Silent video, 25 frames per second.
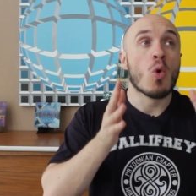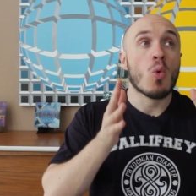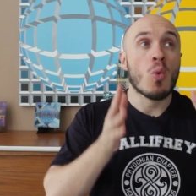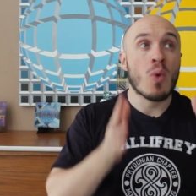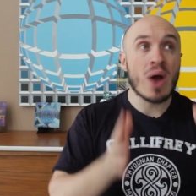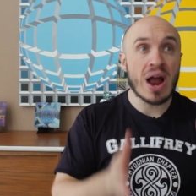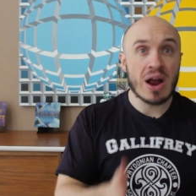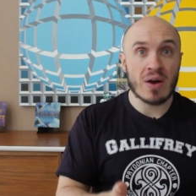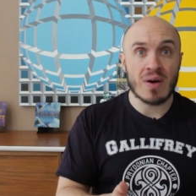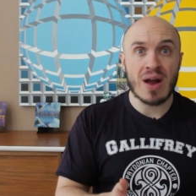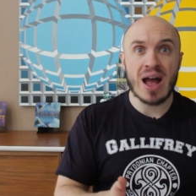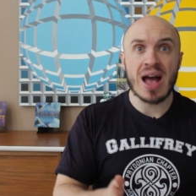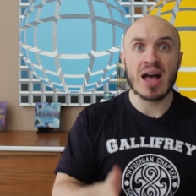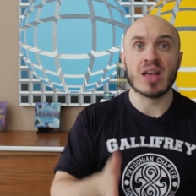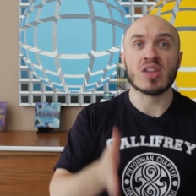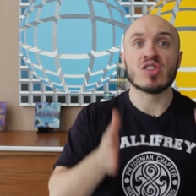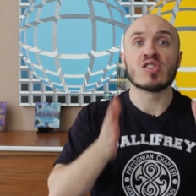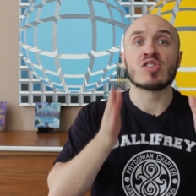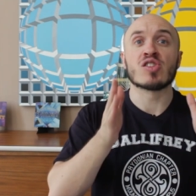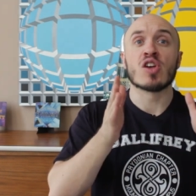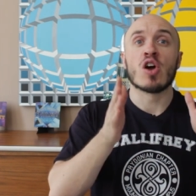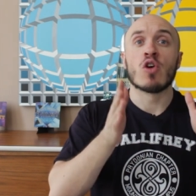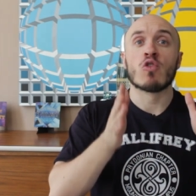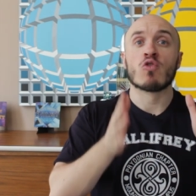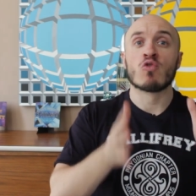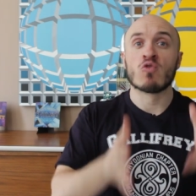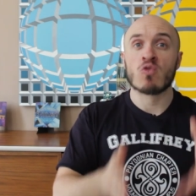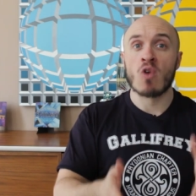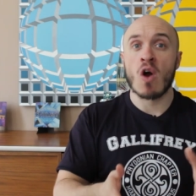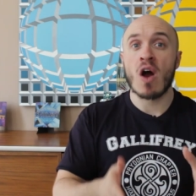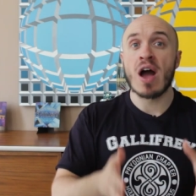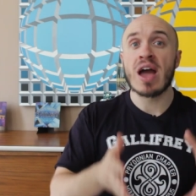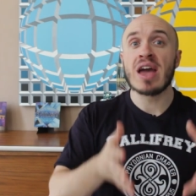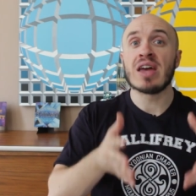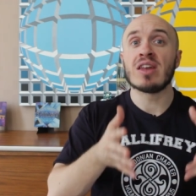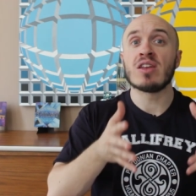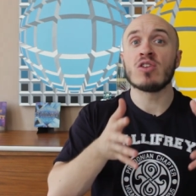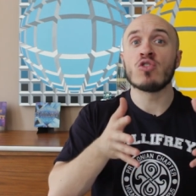Whereas
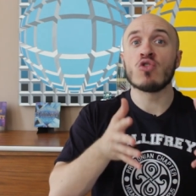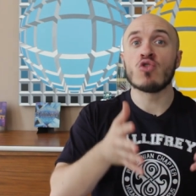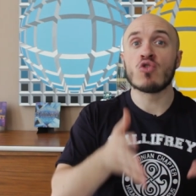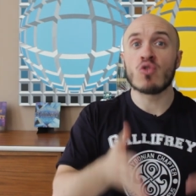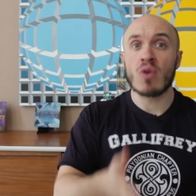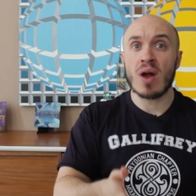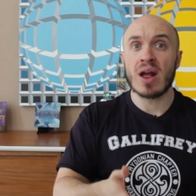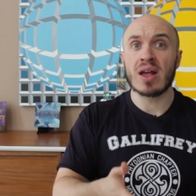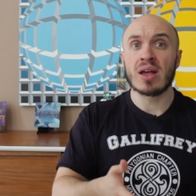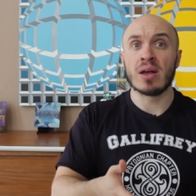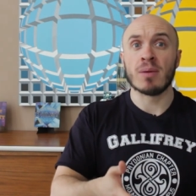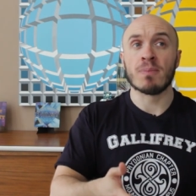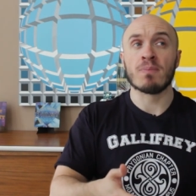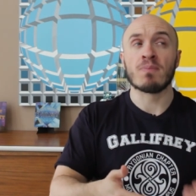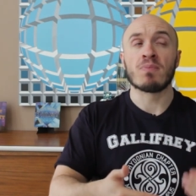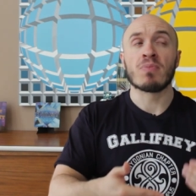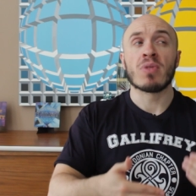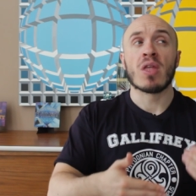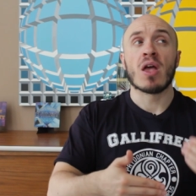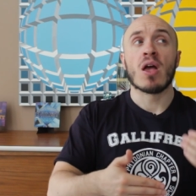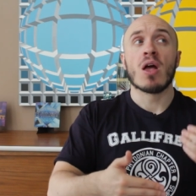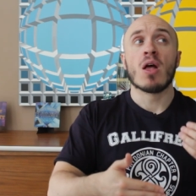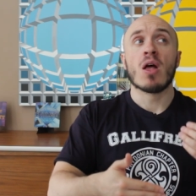Ryan and Graham,